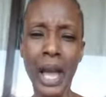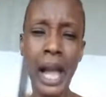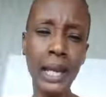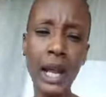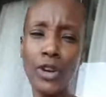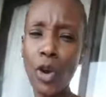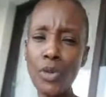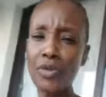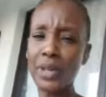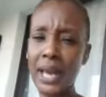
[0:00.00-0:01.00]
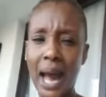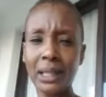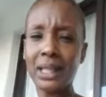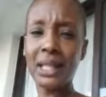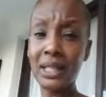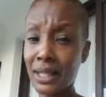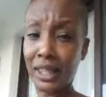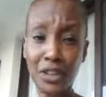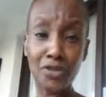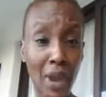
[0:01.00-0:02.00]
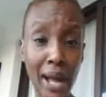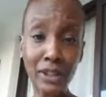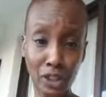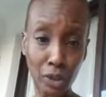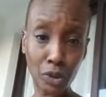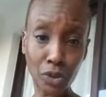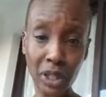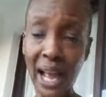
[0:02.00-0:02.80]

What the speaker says: And I know the reality is that they're not children.